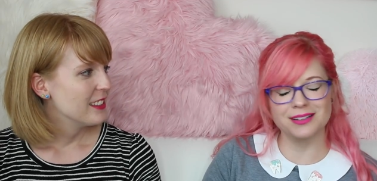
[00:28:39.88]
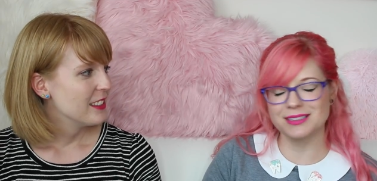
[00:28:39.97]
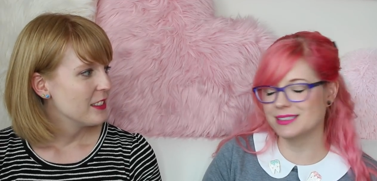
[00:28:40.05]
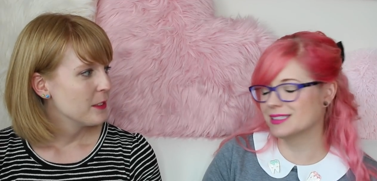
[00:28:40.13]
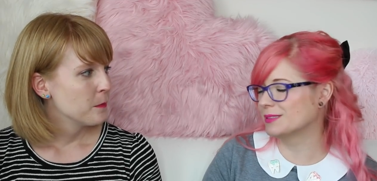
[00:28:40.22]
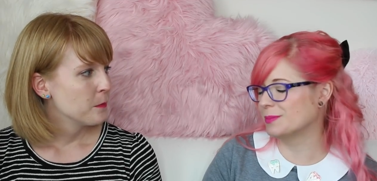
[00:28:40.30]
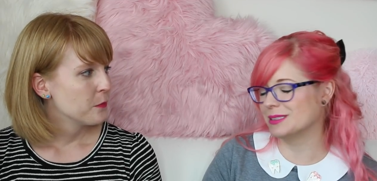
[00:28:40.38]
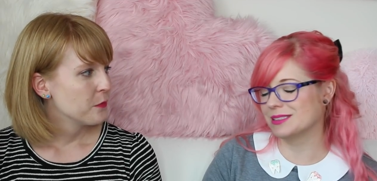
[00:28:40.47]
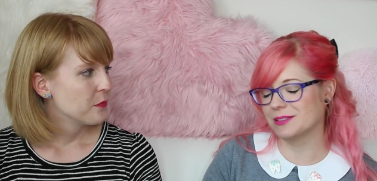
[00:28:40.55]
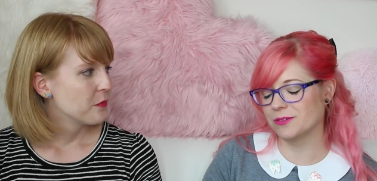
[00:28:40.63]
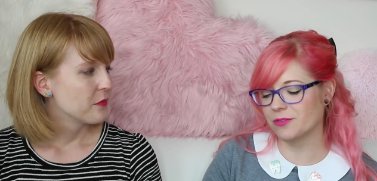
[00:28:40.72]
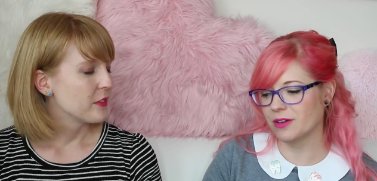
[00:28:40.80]

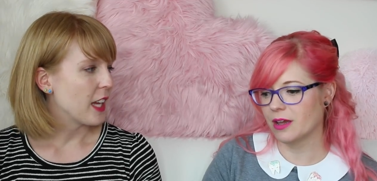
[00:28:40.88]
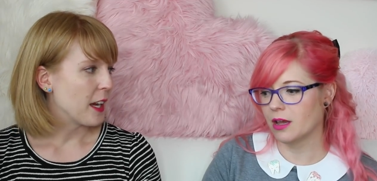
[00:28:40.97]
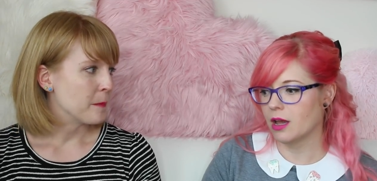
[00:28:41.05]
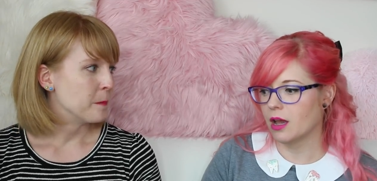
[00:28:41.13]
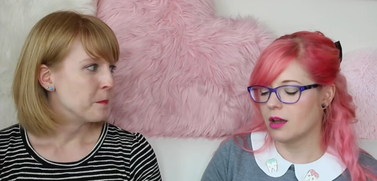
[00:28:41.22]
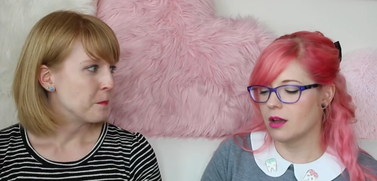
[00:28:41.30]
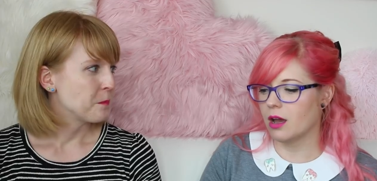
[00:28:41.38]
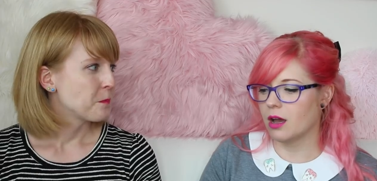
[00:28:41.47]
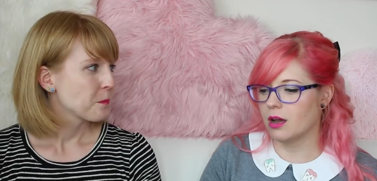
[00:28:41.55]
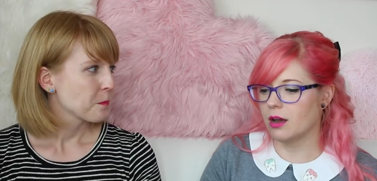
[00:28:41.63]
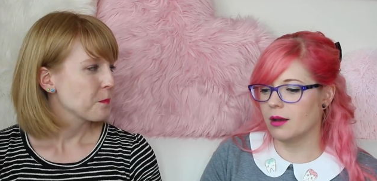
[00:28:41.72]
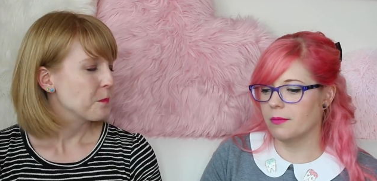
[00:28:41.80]
Speaker 1: inexpensive. Yeah.
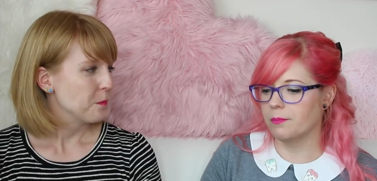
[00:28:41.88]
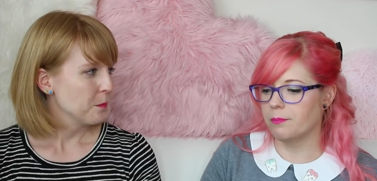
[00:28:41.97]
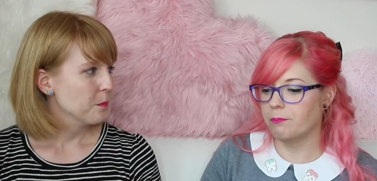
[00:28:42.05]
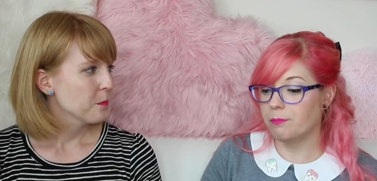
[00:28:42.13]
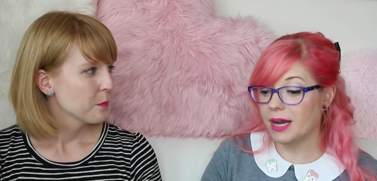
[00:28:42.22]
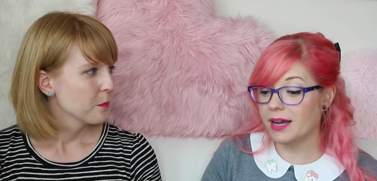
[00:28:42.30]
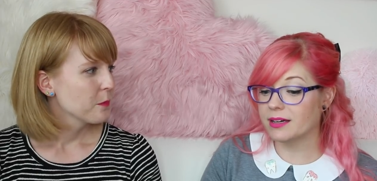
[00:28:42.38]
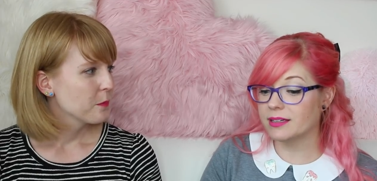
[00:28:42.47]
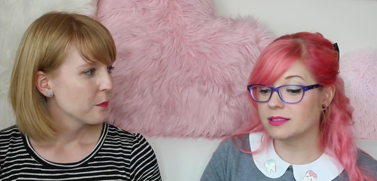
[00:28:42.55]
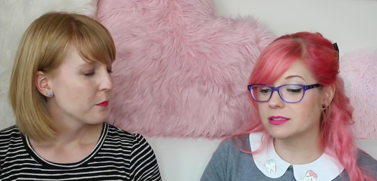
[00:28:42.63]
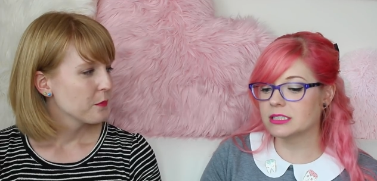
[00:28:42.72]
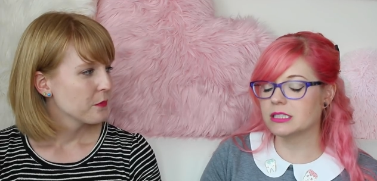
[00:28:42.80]

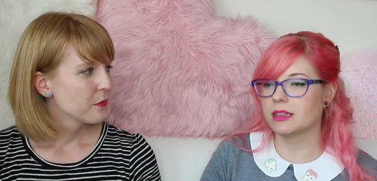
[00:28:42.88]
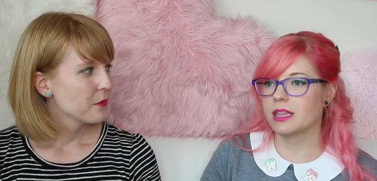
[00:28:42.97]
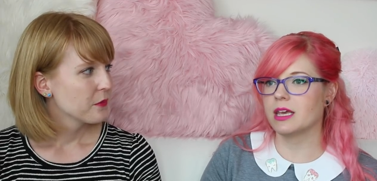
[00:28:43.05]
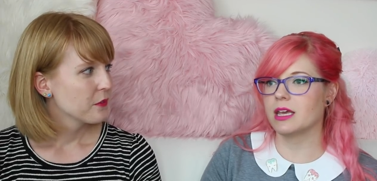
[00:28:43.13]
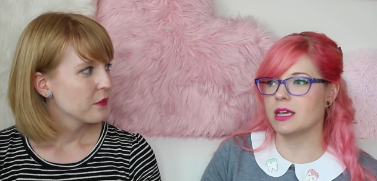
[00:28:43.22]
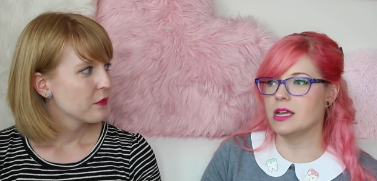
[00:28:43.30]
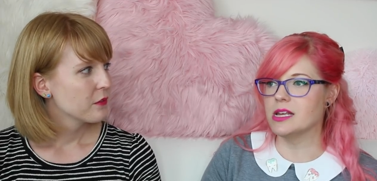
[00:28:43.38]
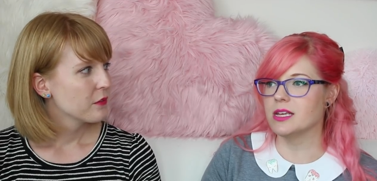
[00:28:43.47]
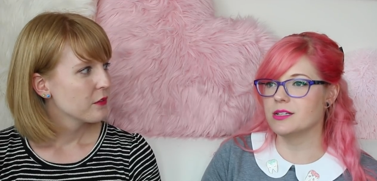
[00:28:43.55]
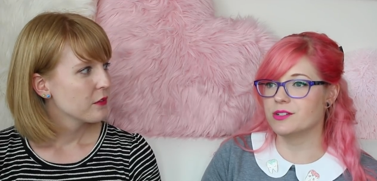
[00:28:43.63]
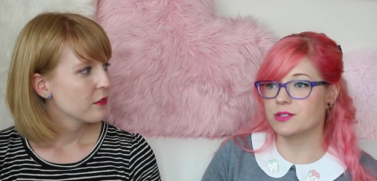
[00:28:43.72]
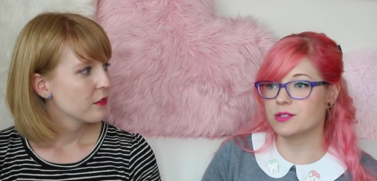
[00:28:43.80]
But
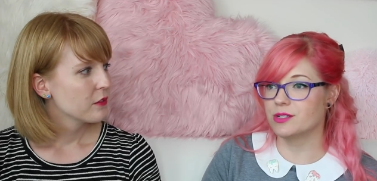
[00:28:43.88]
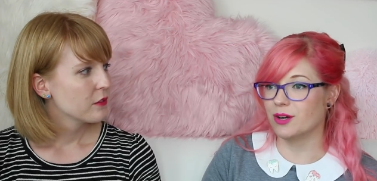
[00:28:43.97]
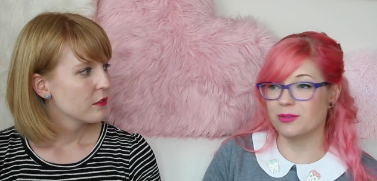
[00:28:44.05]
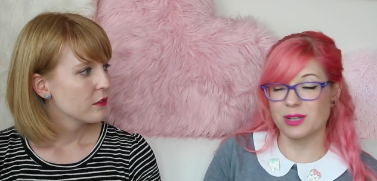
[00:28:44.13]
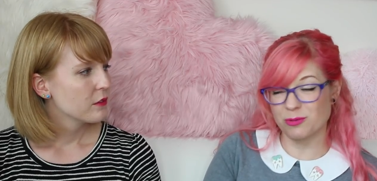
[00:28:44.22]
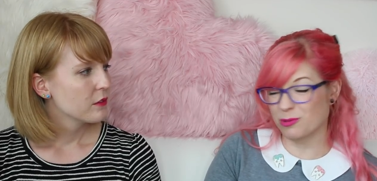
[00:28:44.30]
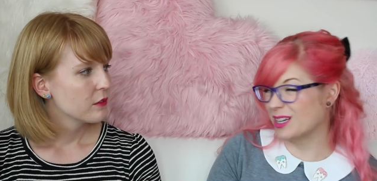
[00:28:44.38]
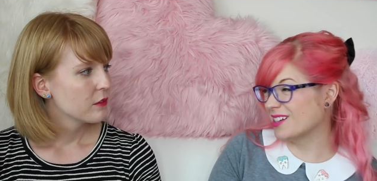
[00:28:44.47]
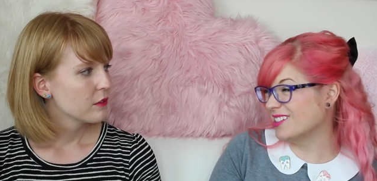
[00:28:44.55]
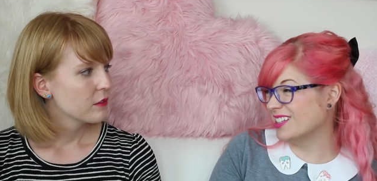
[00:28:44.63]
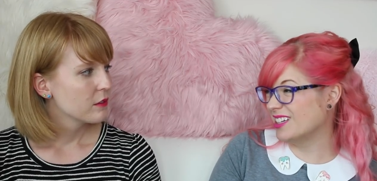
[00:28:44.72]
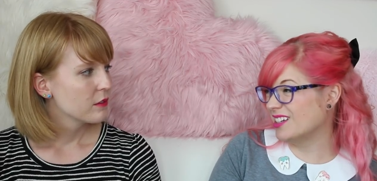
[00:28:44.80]
they don't get
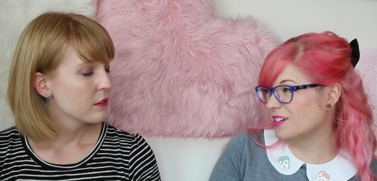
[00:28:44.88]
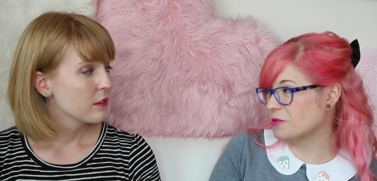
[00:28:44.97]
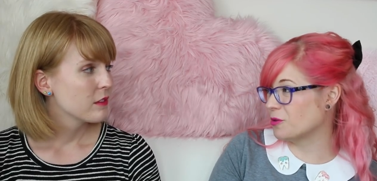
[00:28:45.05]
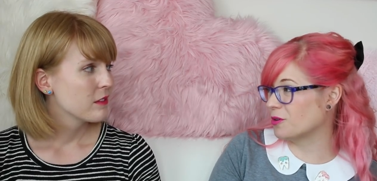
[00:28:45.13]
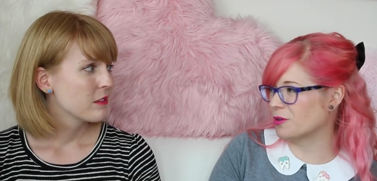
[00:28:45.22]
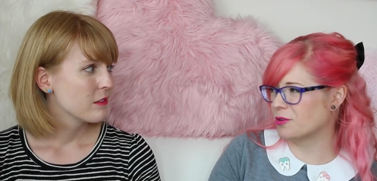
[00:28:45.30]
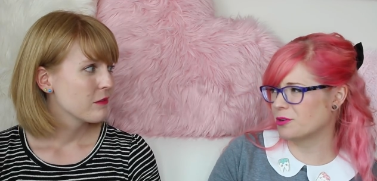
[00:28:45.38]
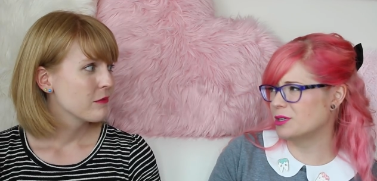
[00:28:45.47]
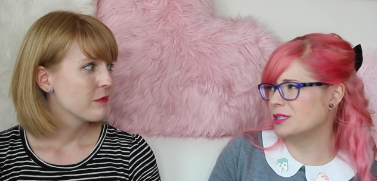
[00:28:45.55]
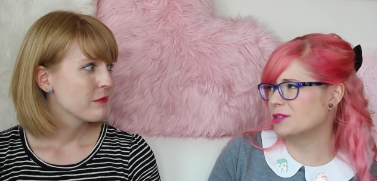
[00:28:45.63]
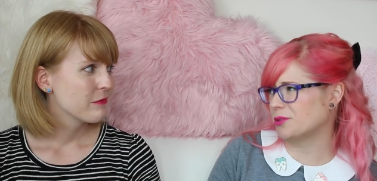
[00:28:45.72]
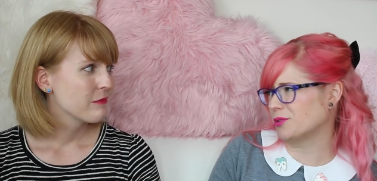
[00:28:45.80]
wrinkly or
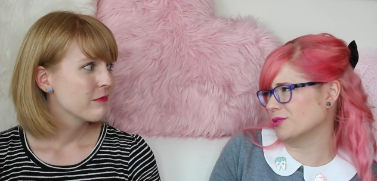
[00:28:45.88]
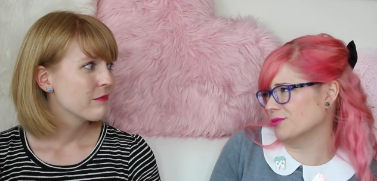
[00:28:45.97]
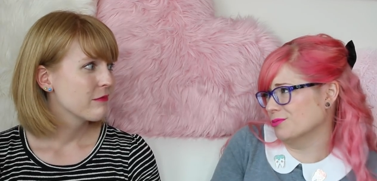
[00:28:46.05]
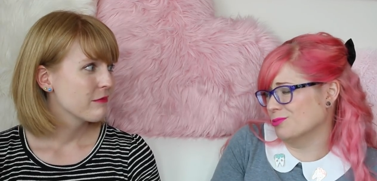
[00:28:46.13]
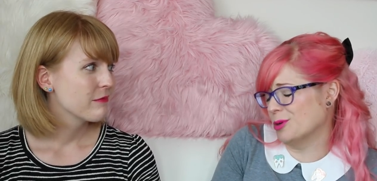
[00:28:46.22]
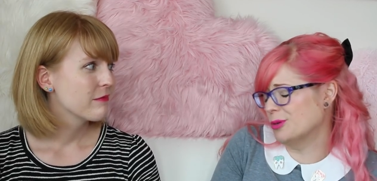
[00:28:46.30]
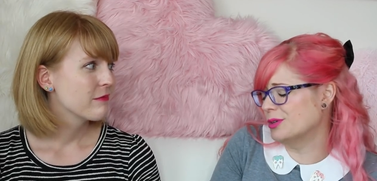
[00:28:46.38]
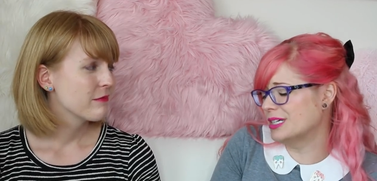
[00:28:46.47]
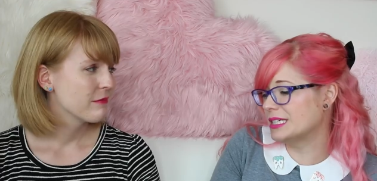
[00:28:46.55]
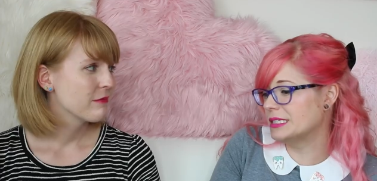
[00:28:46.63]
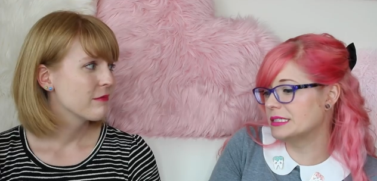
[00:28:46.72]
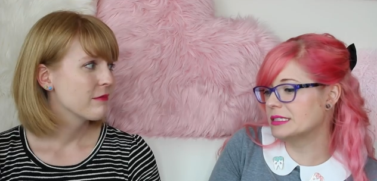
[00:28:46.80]
creased or
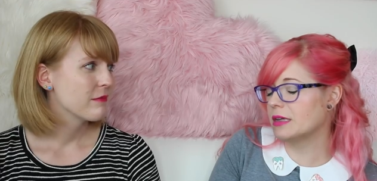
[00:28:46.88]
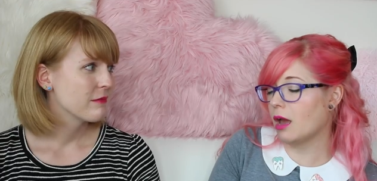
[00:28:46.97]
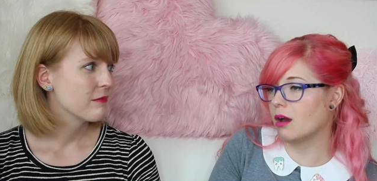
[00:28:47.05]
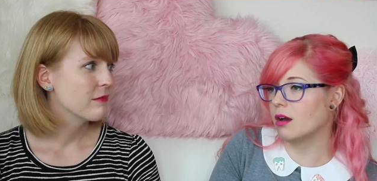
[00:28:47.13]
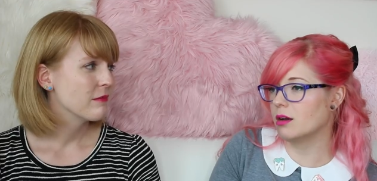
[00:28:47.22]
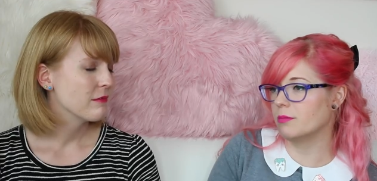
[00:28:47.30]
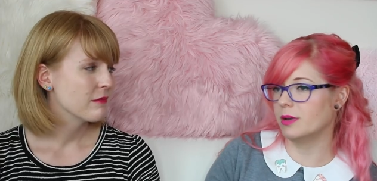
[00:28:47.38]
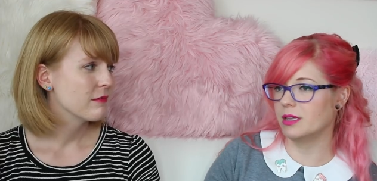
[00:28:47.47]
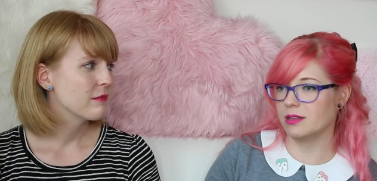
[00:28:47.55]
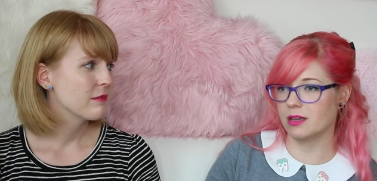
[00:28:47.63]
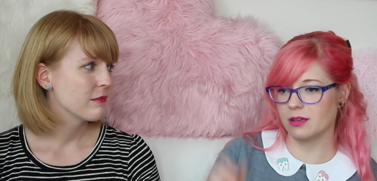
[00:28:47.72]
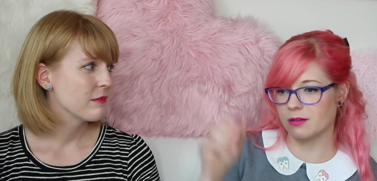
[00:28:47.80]
ruined,
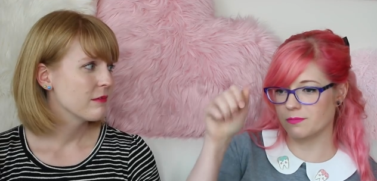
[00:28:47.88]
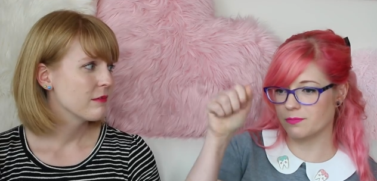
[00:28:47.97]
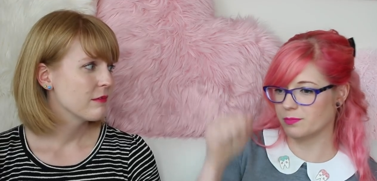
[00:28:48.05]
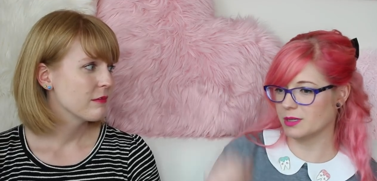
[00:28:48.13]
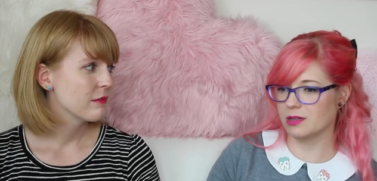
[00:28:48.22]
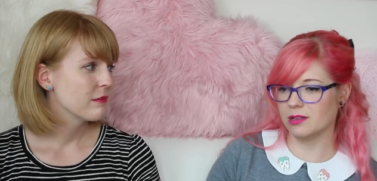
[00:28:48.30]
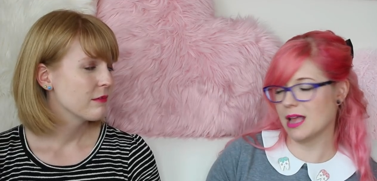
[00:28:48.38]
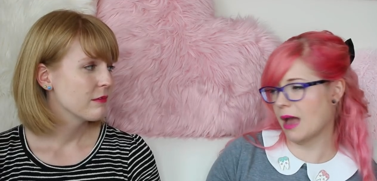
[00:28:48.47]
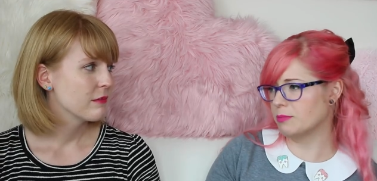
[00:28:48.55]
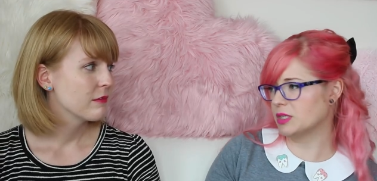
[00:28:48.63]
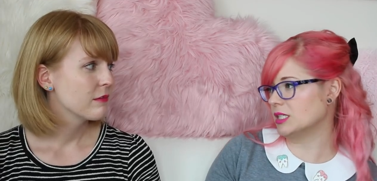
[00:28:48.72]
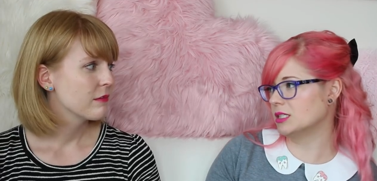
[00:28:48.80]
and they
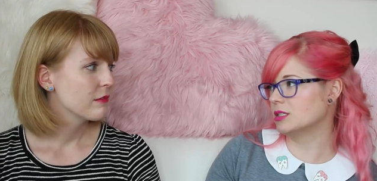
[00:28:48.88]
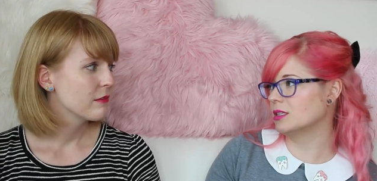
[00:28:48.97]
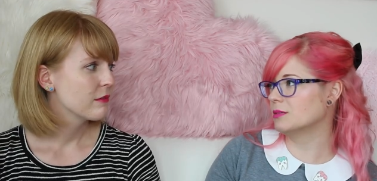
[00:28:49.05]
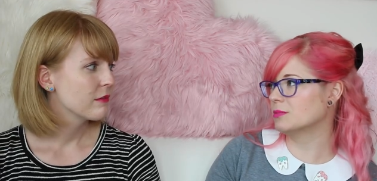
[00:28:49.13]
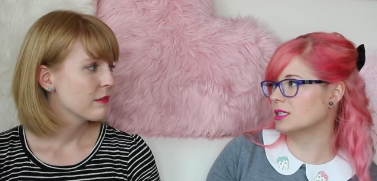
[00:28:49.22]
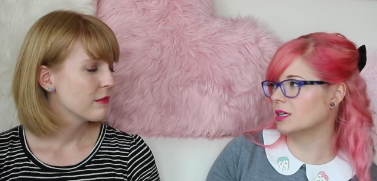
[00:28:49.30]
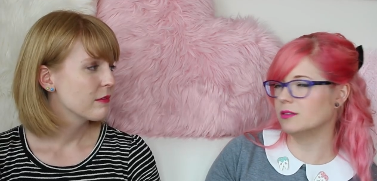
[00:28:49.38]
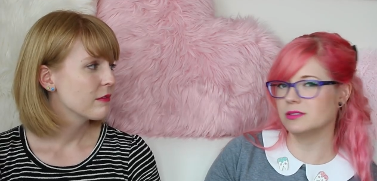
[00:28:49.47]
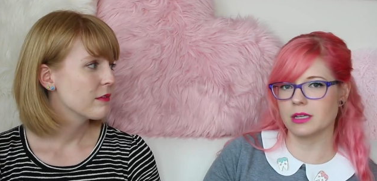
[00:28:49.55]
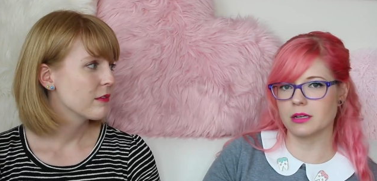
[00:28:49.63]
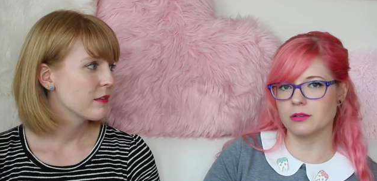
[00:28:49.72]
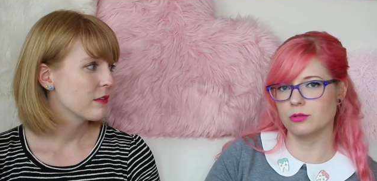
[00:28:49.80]
collapse into
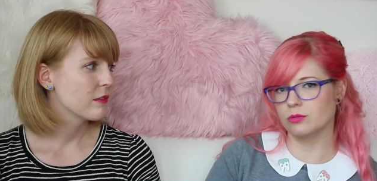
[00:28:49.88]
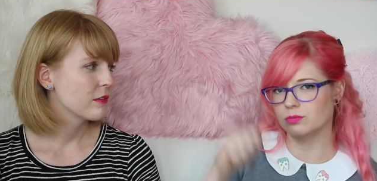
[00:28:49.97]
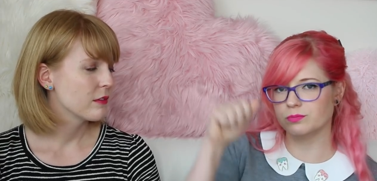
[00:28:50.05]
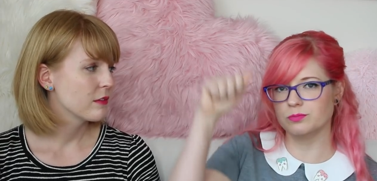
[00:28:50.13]
themselves like a little